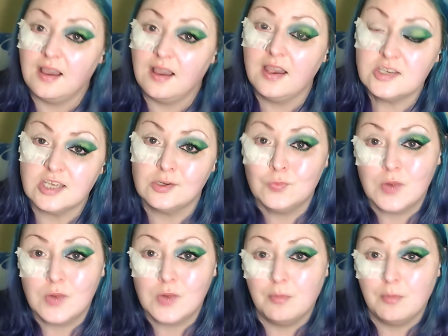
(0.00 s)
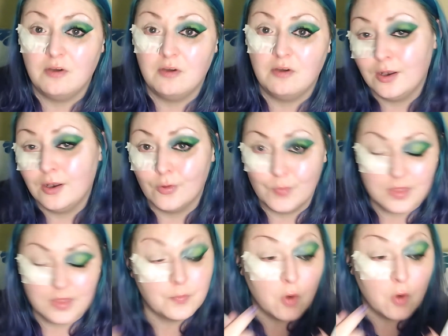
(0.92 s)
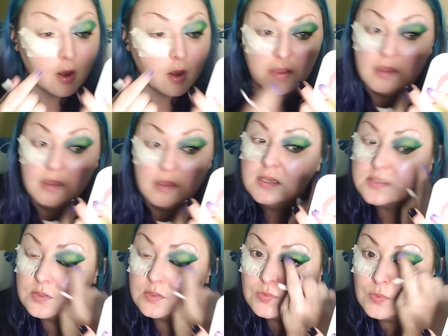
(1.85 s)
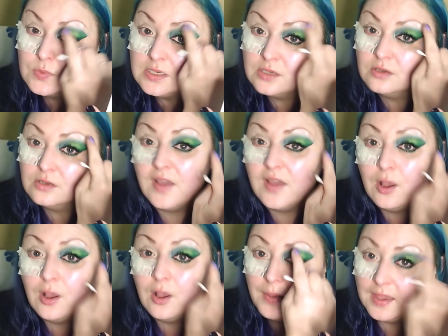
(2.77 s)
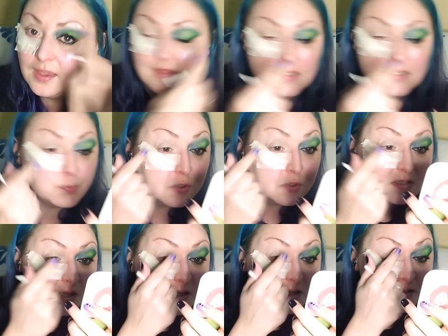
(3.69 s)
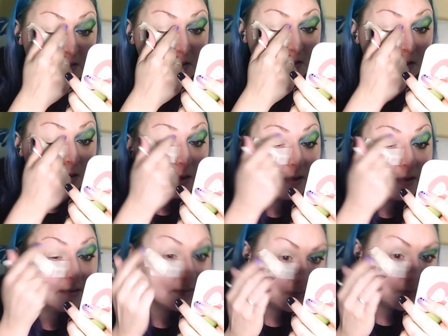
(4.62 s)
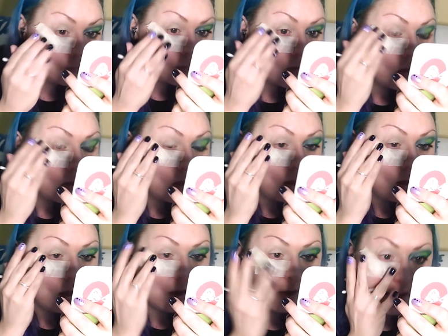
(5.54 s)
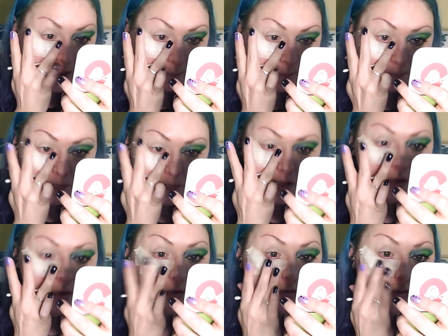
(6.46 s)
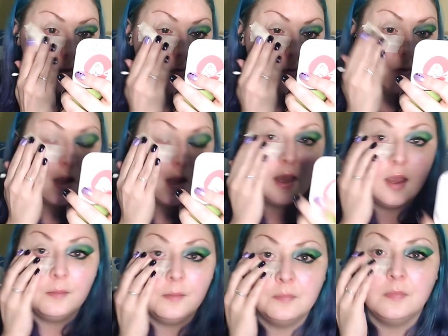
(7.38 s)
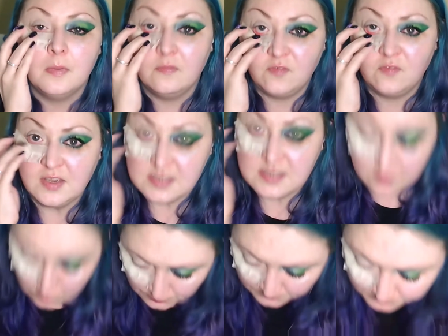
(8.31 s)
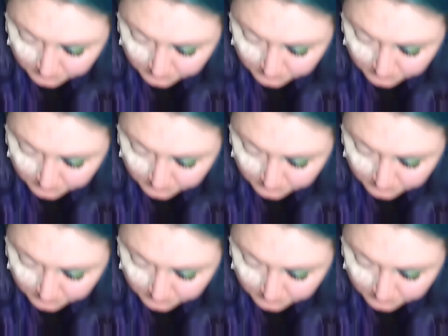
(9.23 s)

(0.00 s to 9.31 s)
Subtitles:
eyeshadow will come off along with the primer. So it's really good for helping get these precise lines. Okay, so first of all,